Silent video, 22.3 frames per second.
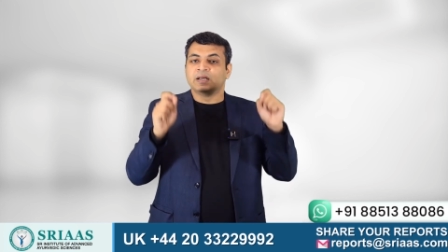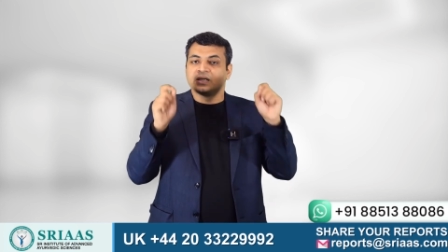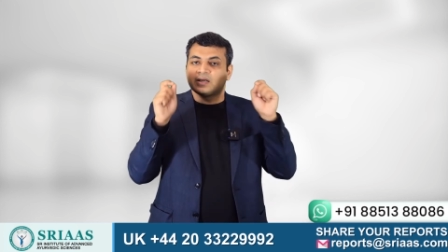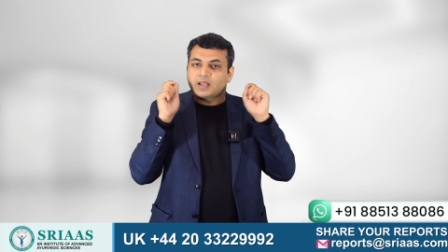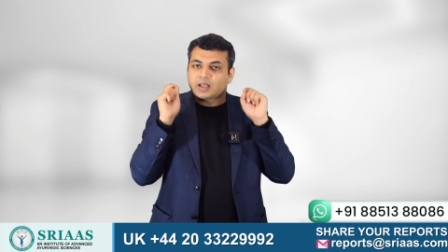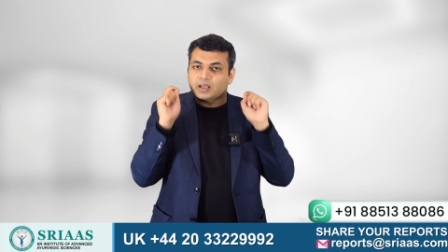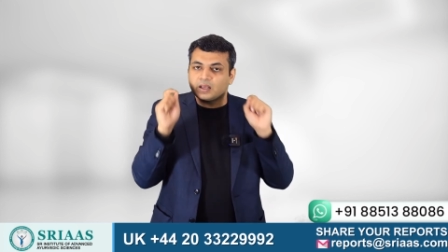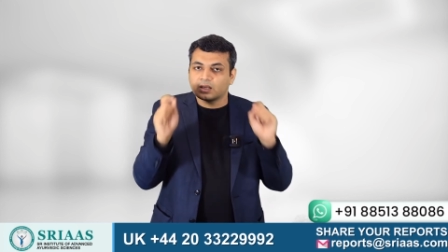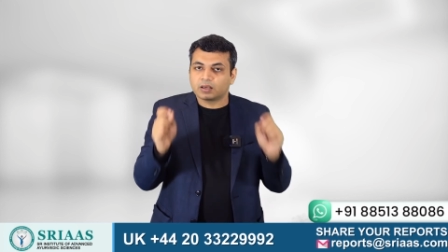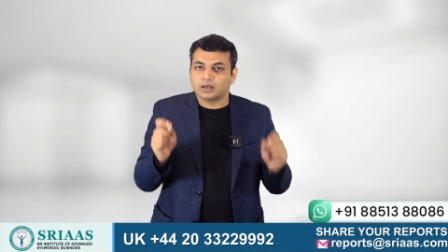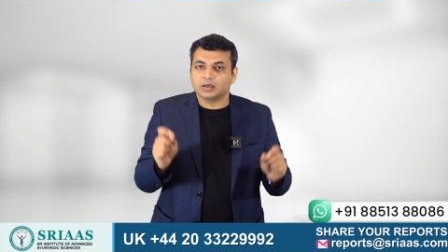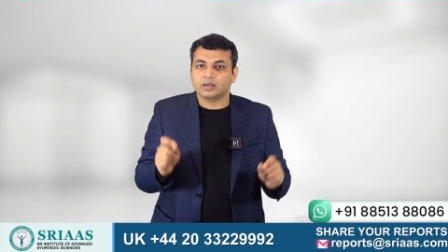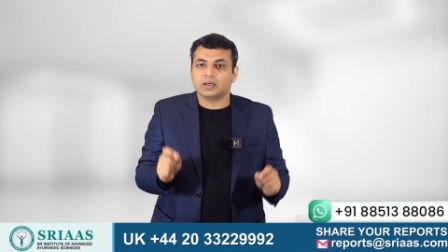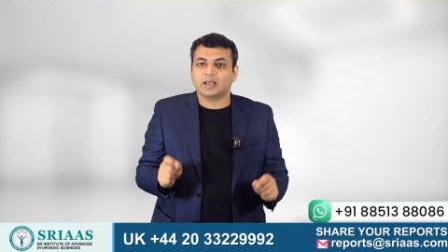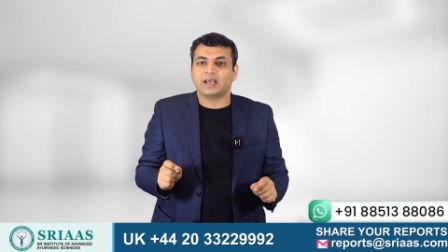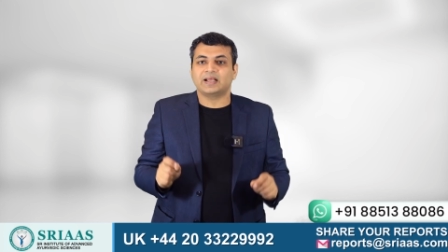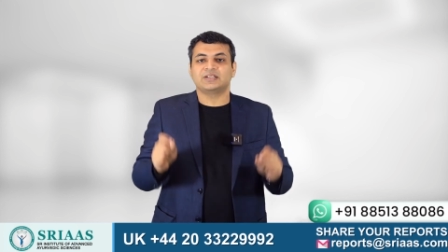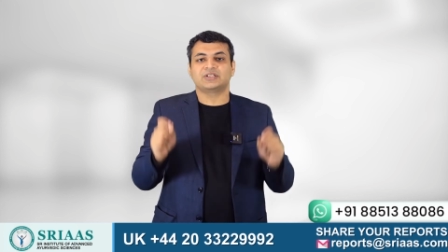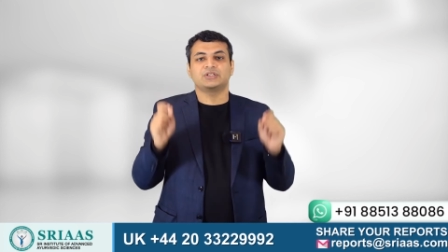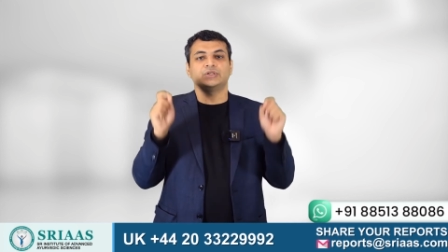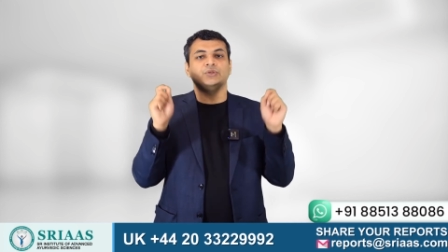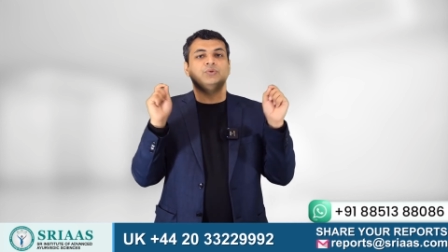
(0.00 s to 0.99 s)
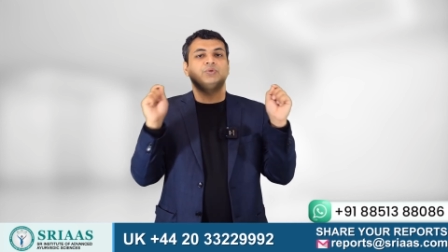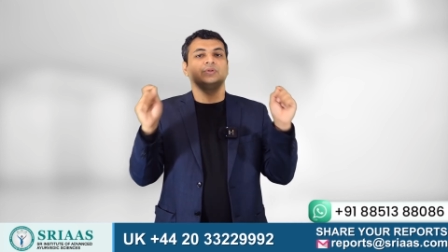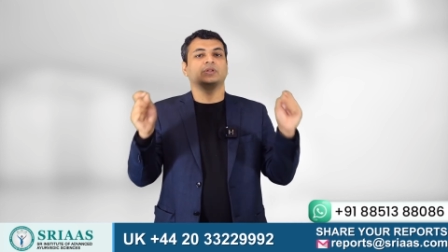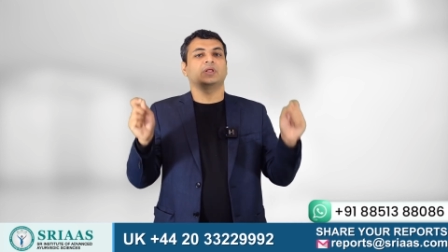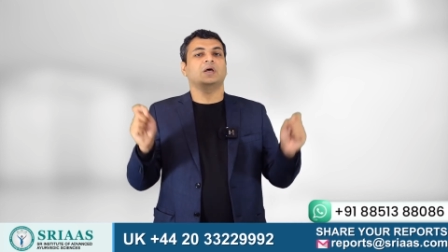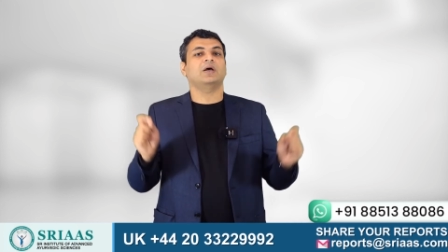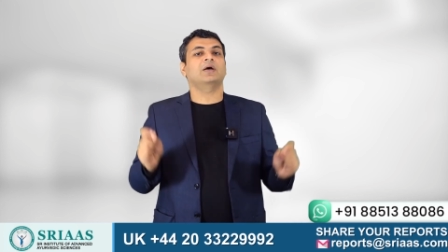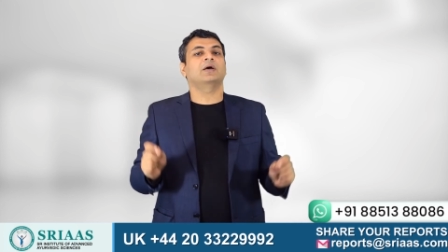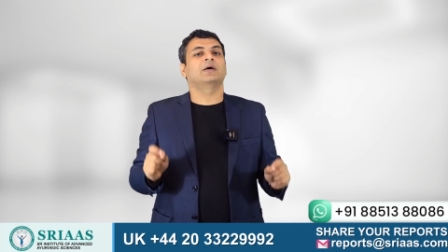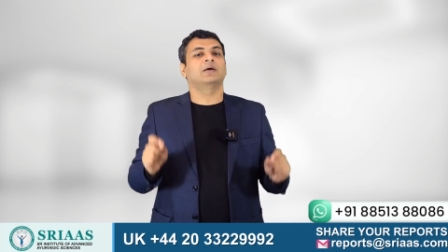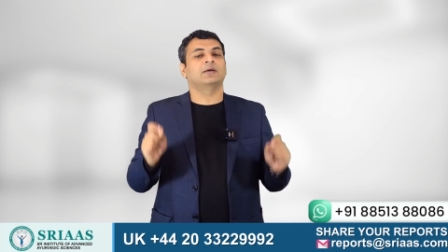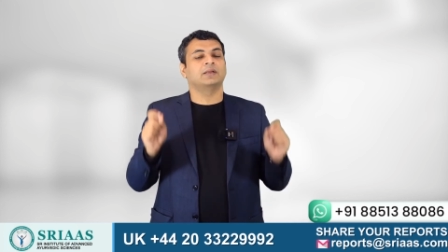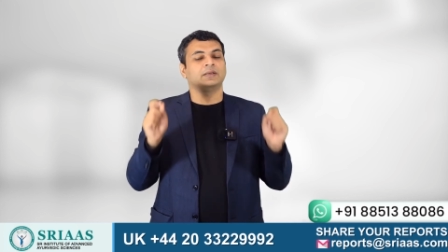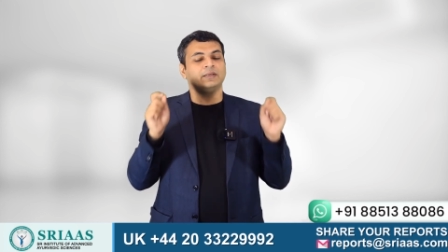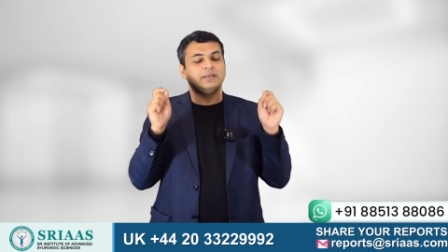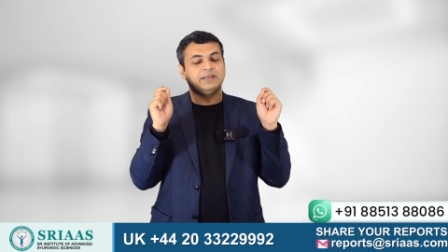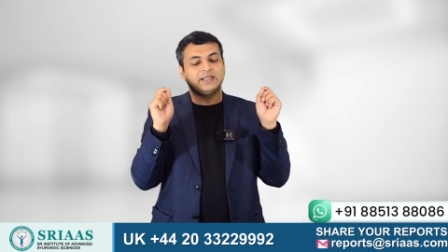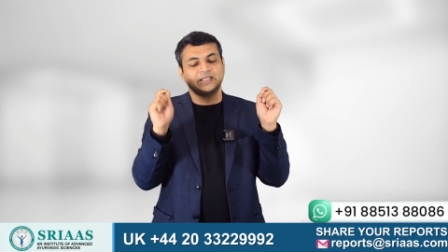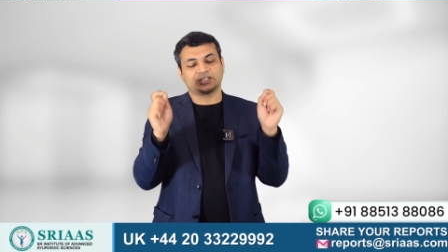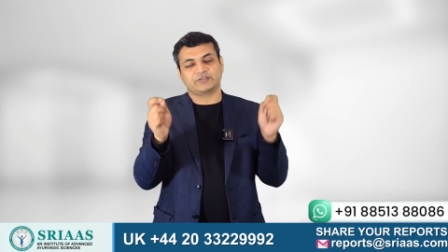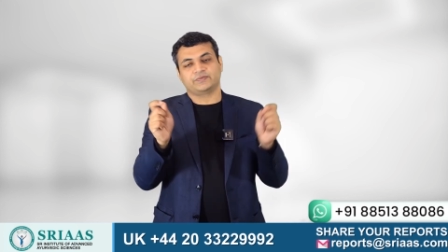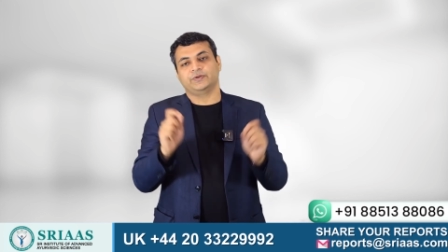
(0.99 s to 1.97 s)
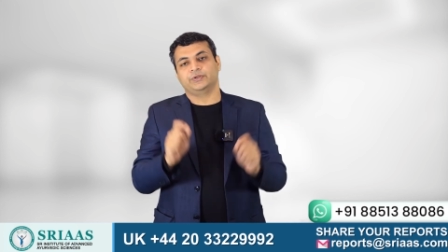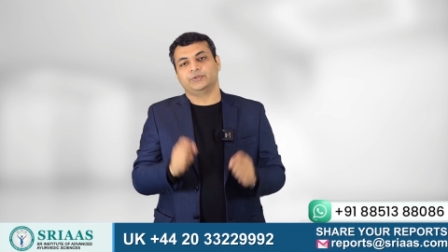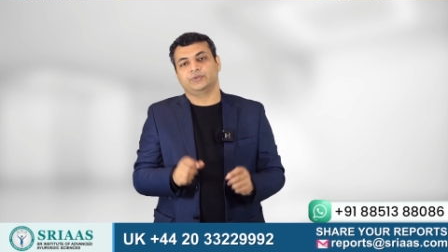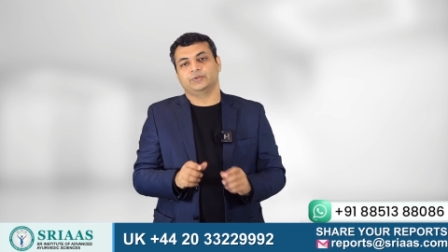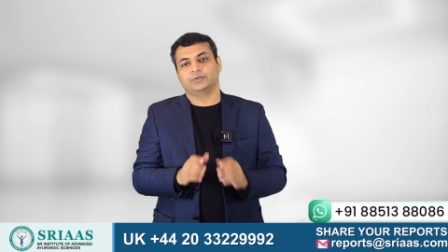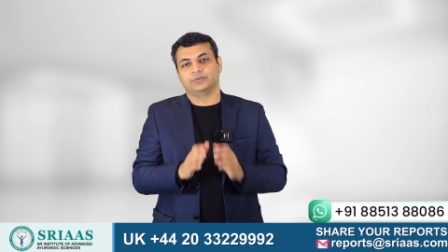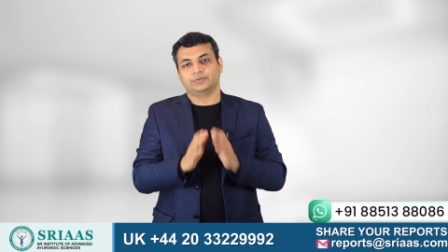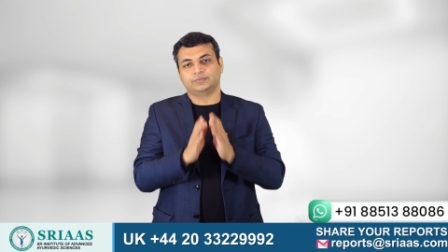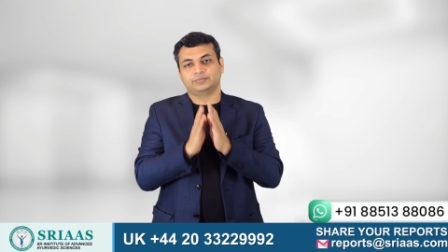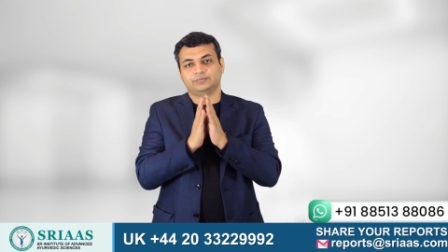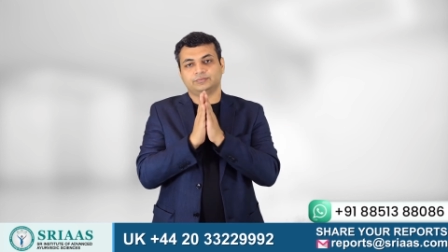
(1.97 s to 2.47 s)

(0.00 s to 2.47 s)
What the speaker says: Take care and see you in the next video.